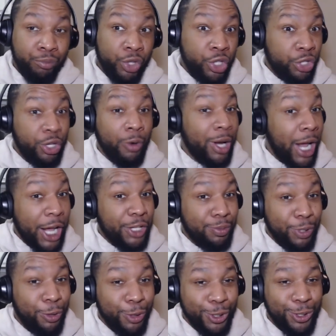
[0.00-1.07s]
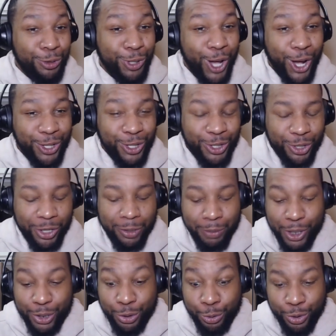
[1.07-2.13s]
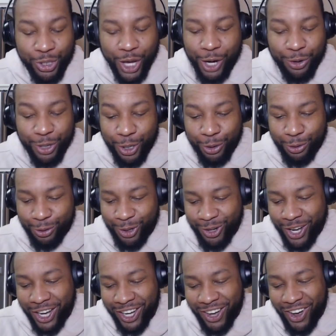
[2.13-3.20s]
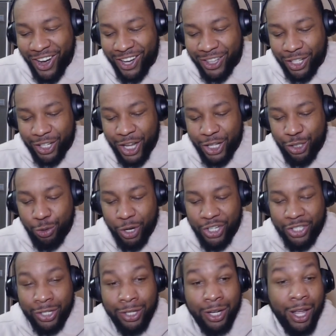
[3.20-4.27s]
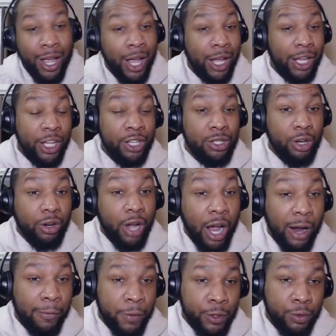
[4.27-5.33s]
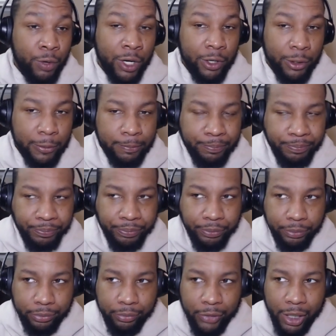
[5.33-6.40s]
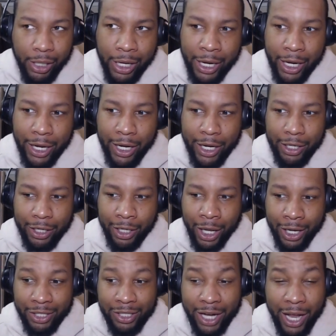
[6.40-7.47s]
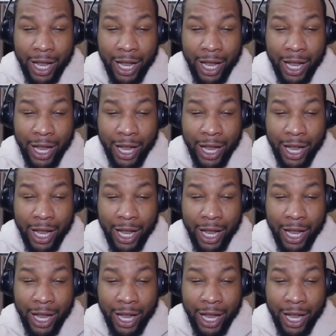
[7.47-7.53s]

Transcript: Just don't ask me who the two losses are going to be to, because I don't know. Right. All right. The next question is their conference record. And like I said,